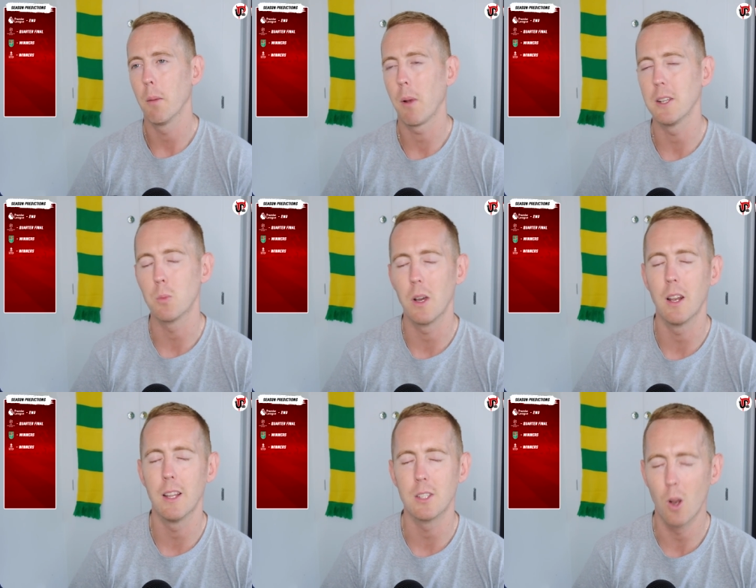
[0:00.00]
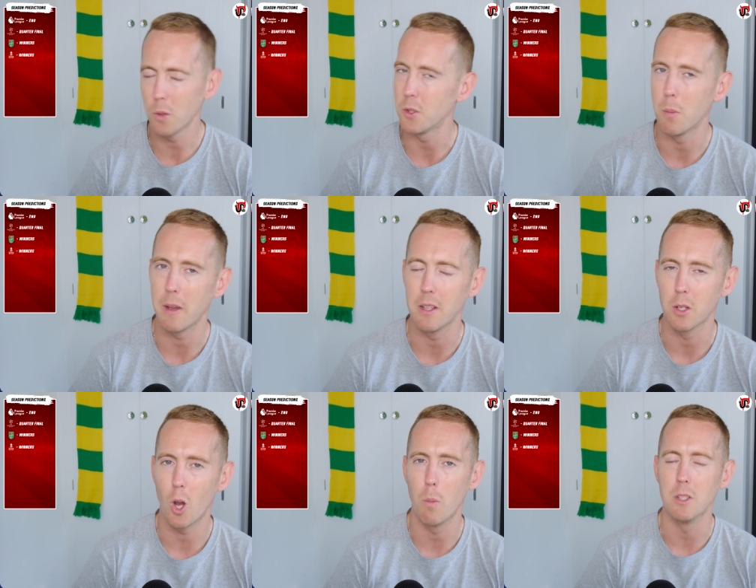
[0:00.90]
a place where there's lots of debate in the
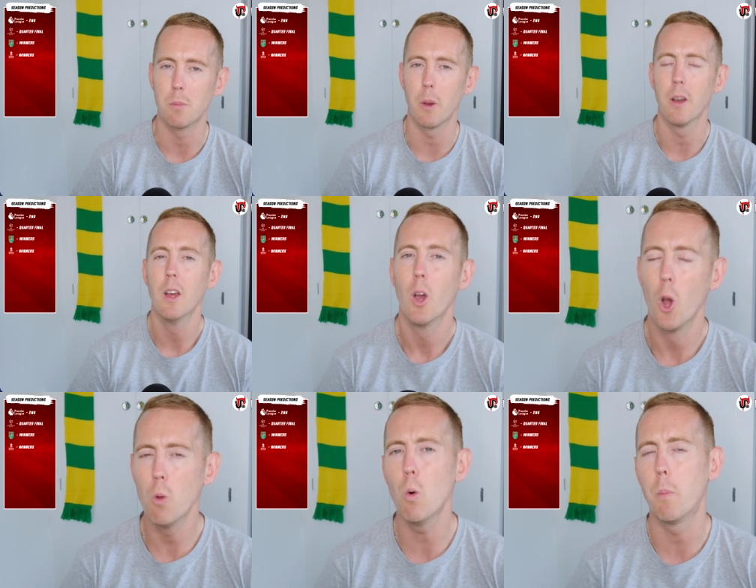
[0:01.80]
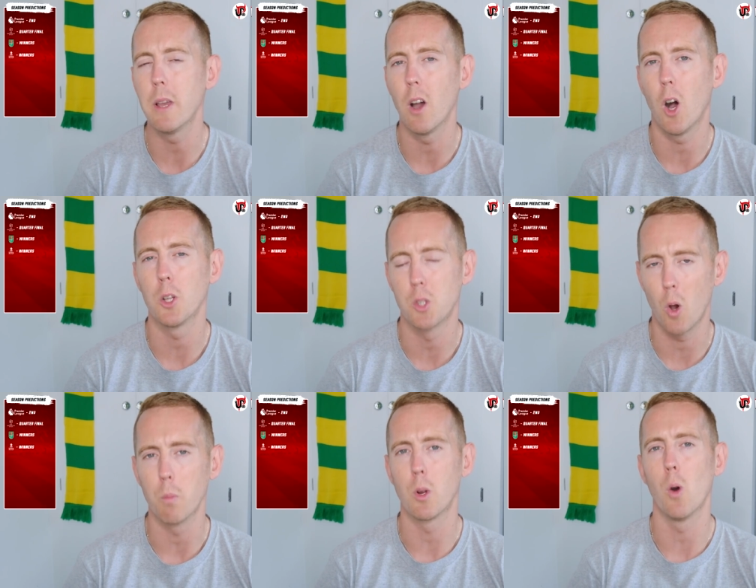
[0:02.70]
comments. But who will be our
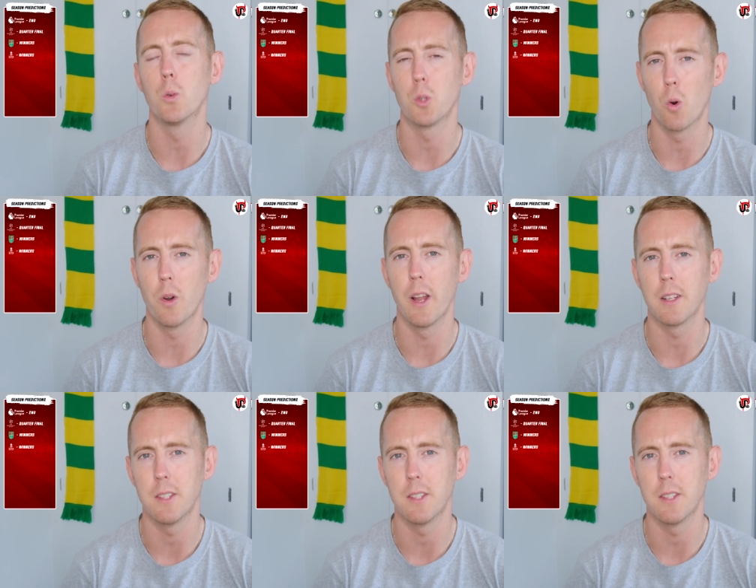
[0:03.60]
top goal scorer next